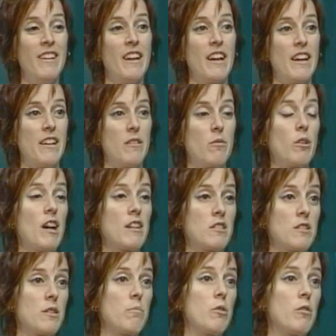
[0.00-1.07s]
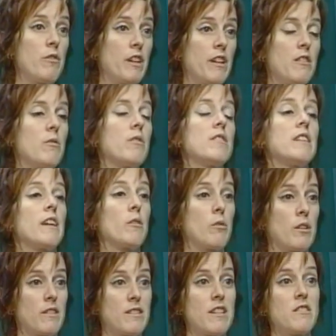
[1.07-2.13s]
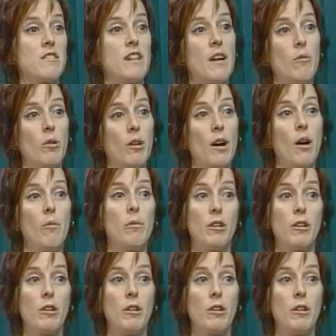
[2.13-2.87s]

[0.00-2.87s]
And we're actually moving into a second organization that will help